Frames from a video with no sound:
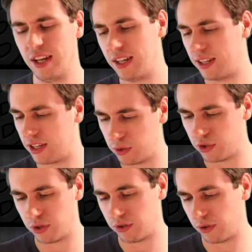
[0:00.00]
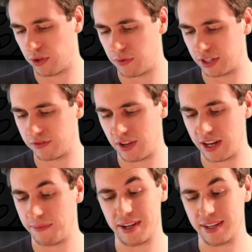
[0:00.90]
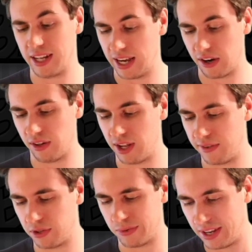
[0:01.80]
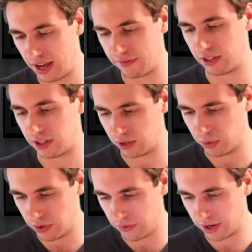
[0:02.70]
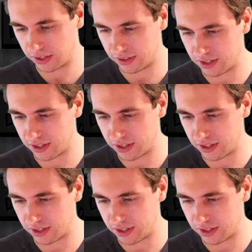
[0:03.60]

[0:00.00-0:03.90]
Huge, huge Lord of the Rings fan my entire life, so definitely Lord of the Rings.